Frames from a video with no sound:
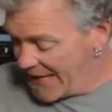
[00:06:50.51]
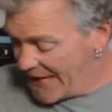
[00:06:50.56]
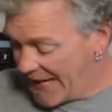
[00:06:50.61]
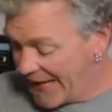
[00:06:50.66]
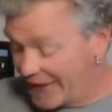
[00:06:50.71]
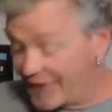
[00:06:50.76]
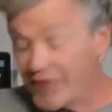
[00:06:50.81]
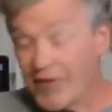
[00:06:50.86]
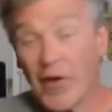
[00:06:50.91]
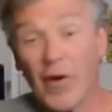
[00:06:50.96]

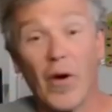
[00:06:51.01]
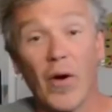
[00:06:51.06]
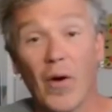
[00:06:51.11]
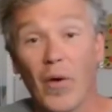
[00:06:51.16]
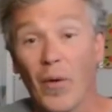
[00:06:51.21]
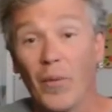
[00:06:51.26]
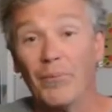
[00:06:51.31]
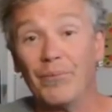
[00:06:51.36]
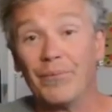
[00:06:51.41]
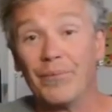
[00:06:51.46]
And
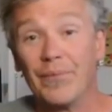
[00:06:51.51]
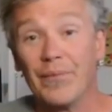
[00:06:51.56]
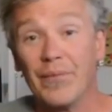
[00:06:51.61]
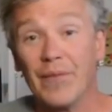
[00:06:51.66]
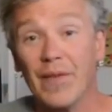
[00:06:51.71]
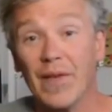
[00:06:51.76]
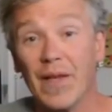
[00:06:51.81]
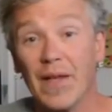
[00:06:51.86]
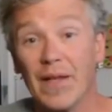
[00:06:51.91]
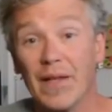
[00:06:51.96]
so
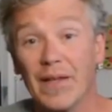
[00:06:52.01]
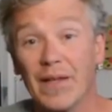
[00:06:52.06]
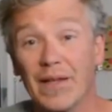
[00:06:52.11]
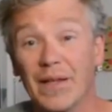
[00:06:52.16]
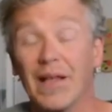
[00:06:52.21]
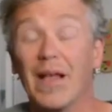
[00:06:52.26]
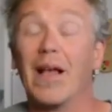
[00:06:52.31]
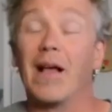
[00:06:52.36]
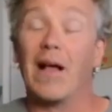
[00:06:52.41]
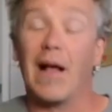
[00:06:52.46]

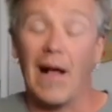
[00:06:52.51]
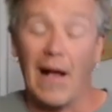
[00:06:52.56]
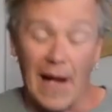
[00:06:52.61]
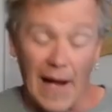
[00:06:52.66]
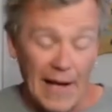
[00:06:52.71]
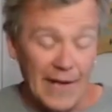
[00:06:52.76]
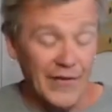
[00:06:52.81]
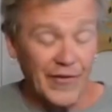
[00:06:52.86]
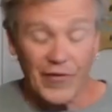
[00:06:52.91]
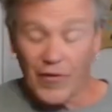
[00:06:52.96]

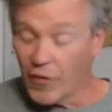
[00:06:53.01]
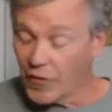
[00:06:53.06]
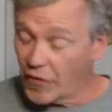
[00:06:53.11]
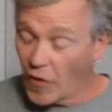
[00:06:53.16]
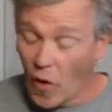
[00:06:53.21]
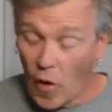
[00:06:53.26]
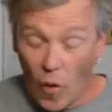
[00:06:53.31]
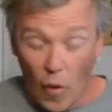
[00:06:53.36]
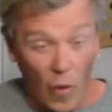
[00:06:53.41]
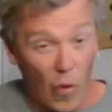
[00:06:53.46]
I just took the
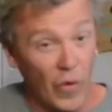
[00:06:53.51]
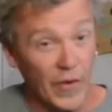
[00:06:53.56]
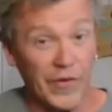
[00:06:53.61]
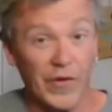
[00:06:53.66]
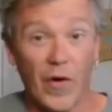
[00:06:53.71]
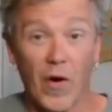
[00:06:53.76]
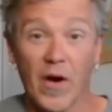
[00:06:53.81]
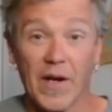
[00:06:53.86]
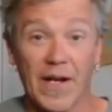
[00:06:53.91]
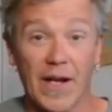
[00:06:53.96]
whole
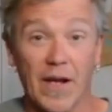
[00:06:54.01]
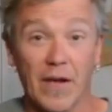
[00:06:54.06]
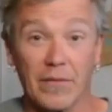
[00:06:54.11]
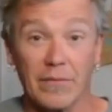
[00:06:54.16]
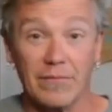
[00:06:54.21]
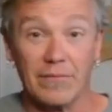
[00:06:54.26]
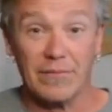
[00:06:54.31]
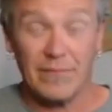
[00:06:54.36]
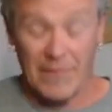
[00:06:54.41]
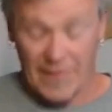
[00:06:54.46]
guitar down.
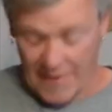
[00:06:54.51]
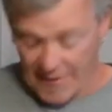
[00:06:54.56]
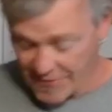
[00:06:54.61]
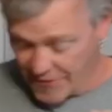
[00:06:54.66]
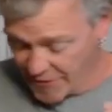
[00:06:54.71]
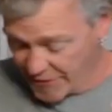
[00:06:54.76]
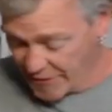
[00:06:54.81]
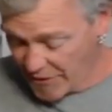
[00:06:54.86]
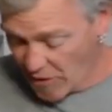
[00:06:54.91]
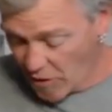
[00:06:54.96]
I
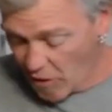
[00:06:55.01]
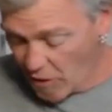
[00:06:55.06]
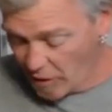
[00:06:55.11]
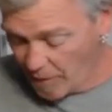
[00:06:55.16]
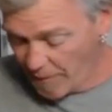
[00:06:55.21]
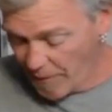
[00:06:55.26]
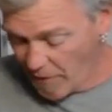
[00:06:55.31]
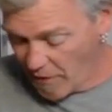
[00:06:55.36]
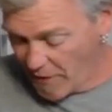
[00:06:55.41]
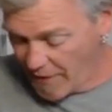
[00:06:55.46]
took it all
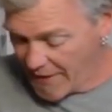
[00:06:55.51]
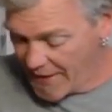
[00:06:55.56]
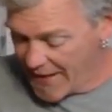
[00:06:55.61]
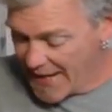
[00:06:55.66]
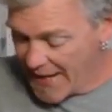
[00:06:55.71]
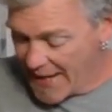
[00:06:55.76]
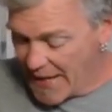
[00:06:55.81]
apart.